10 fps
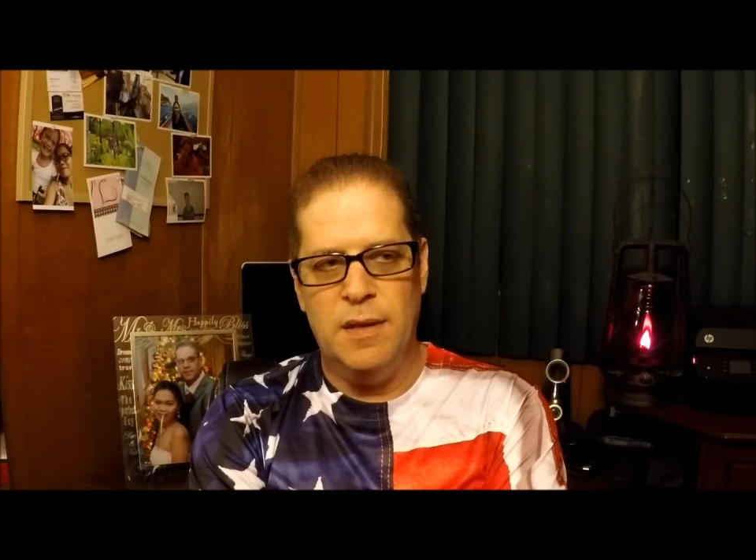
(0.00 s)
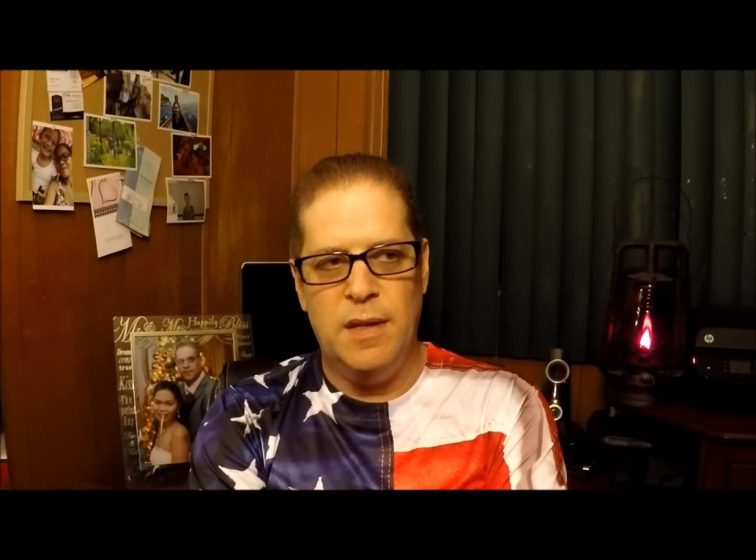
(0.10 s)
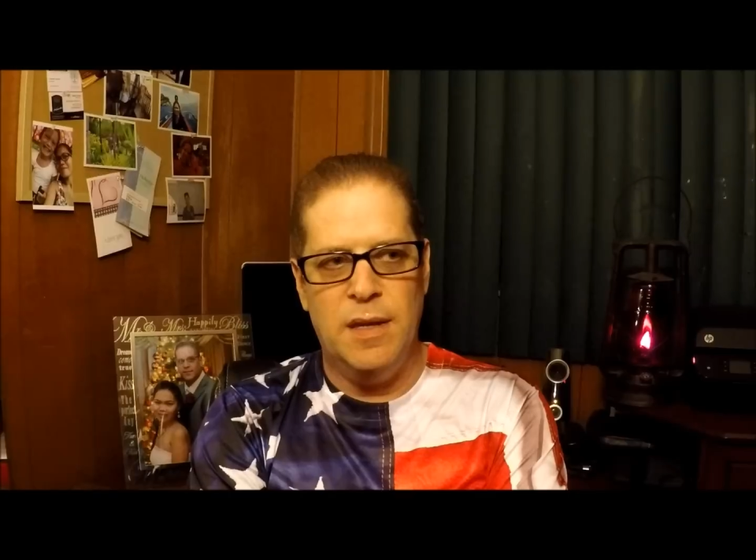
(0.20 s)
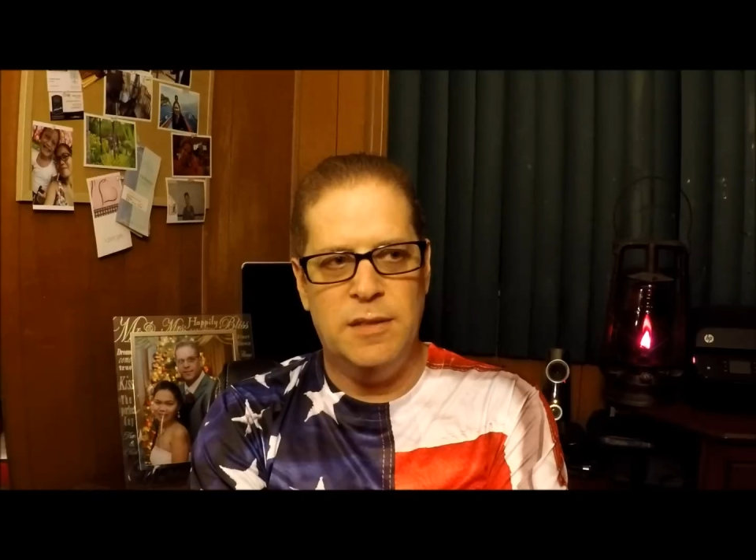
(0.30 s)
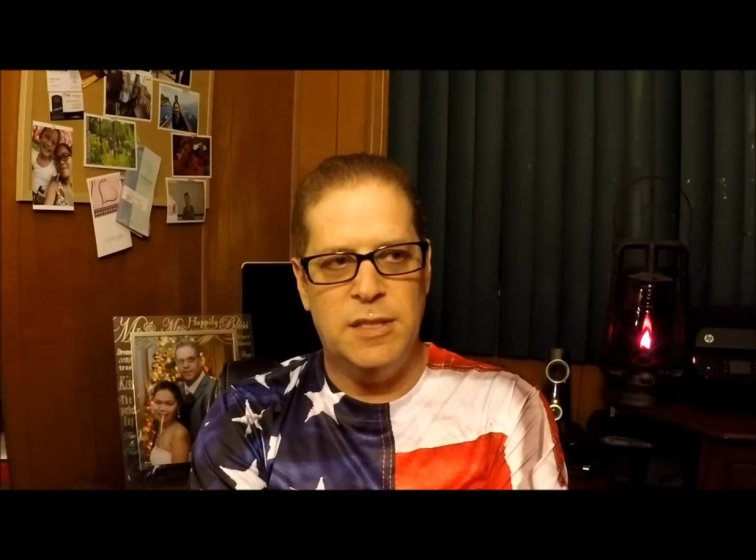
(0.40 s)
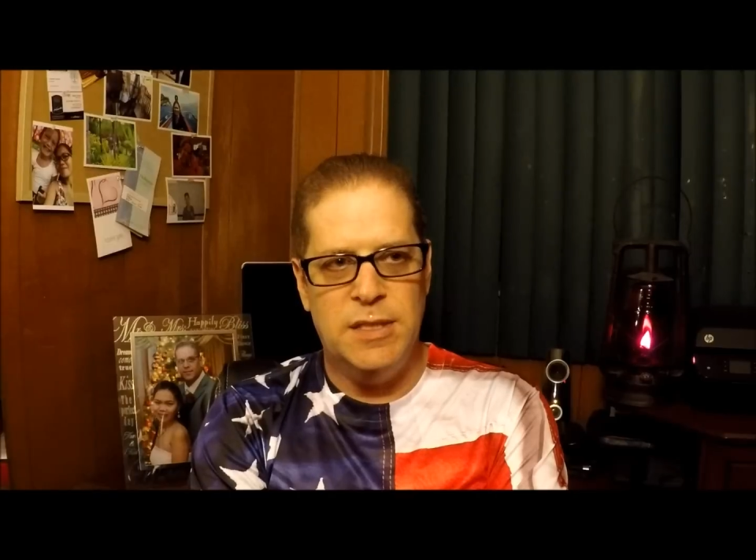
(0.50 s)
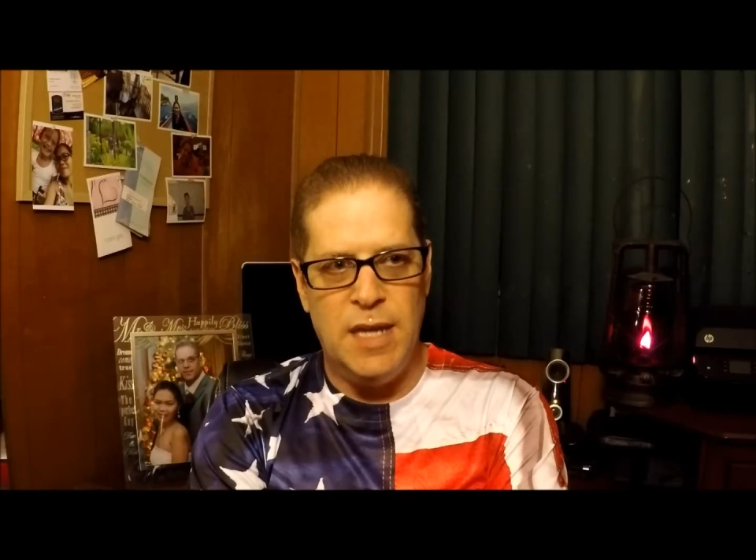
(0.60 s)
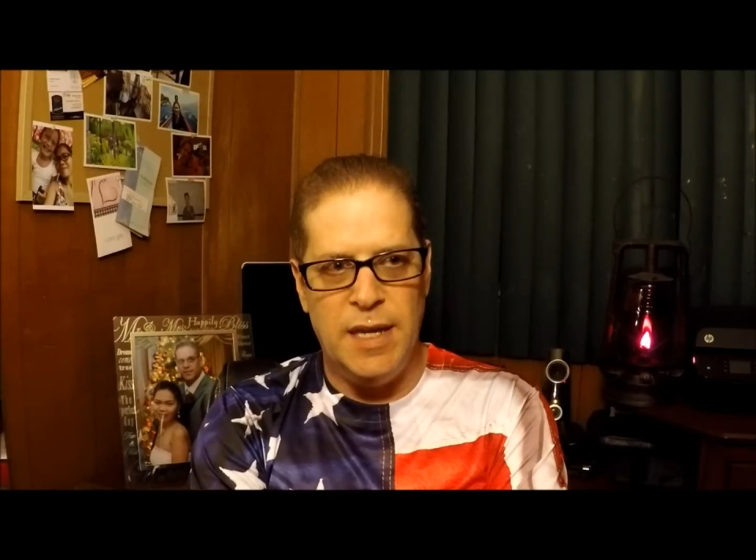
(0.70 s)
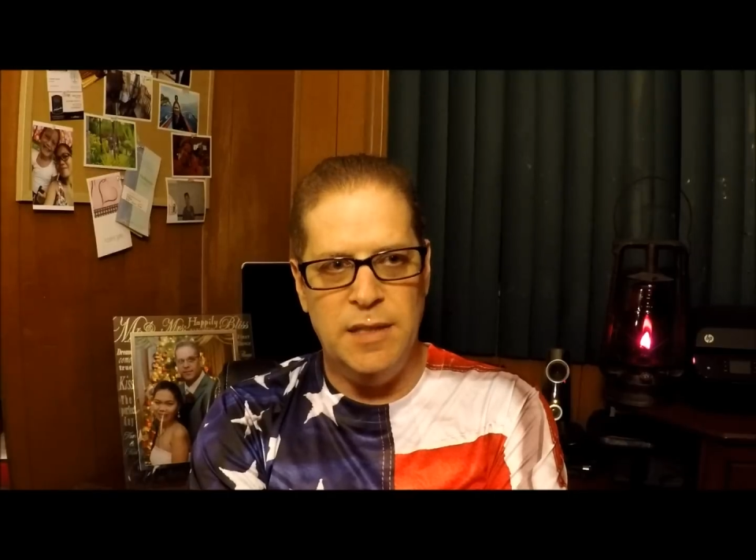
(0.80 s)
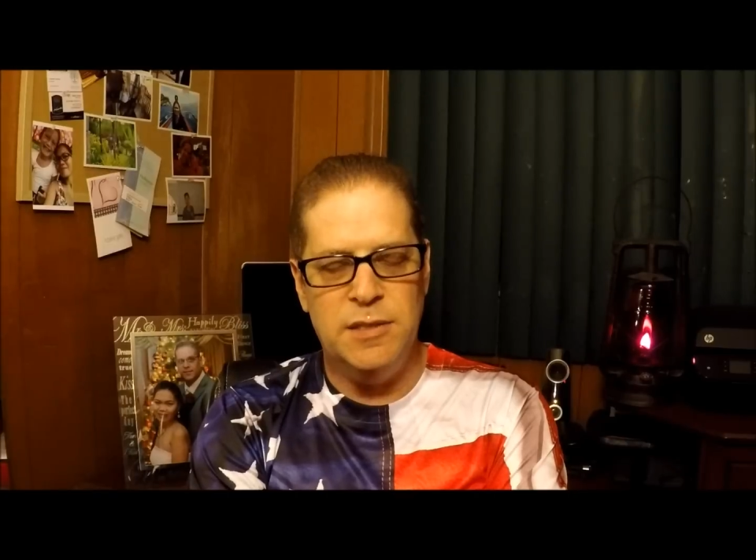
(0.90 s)
it's
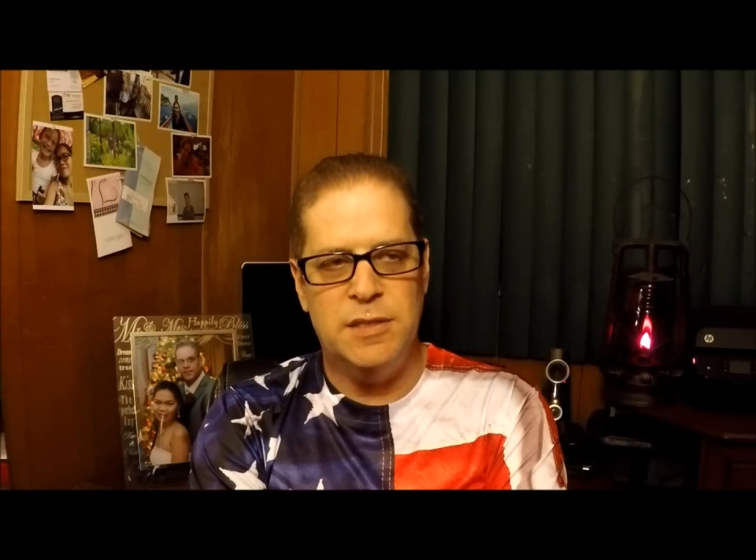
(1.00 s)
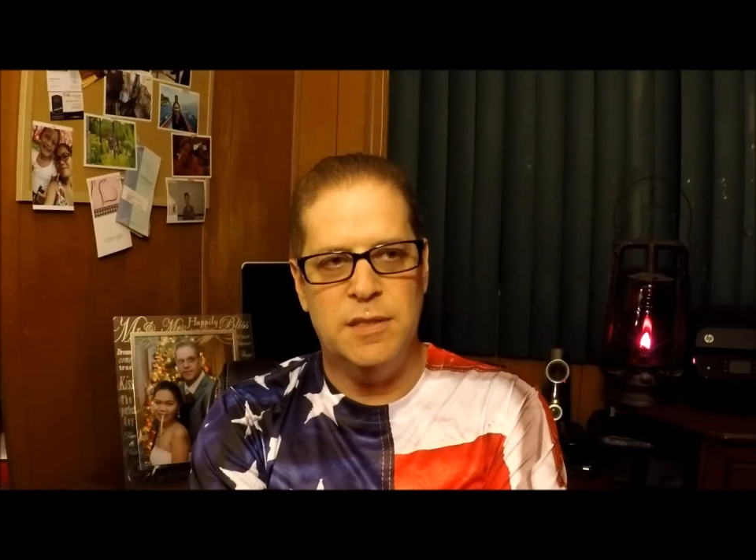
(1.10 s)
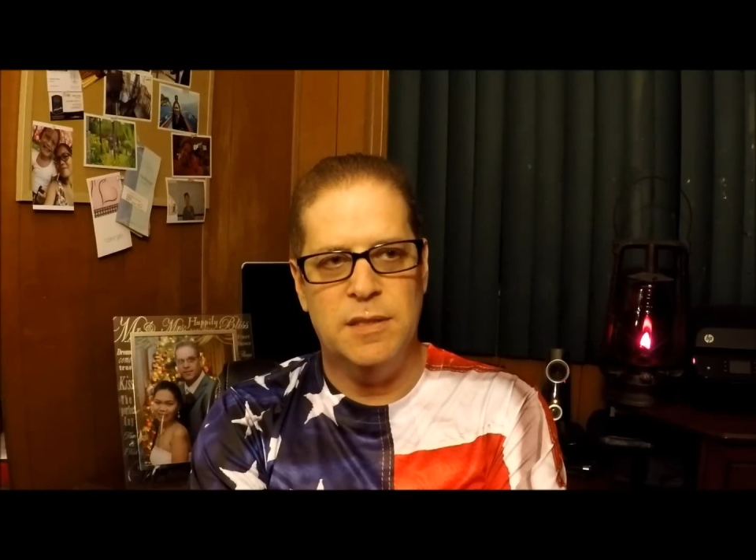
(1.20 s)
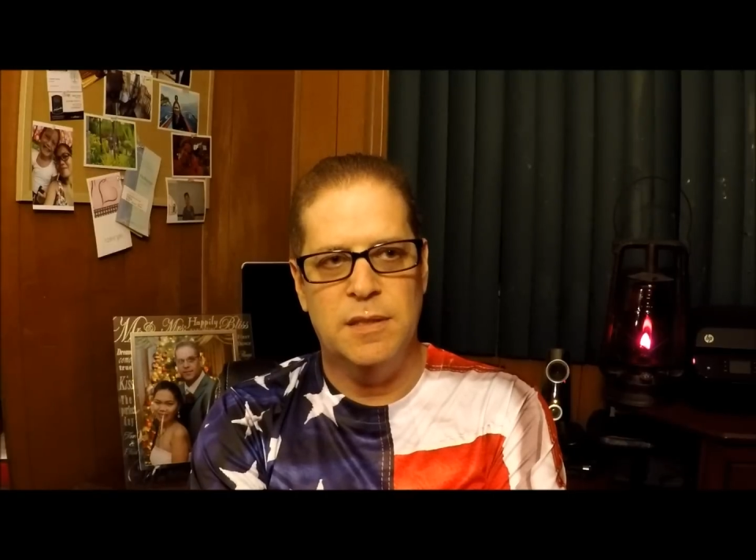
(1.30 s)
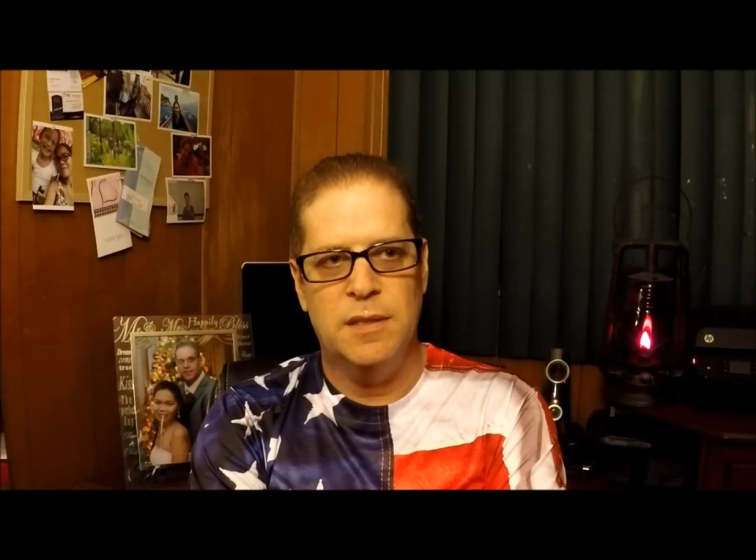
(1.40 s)
nice,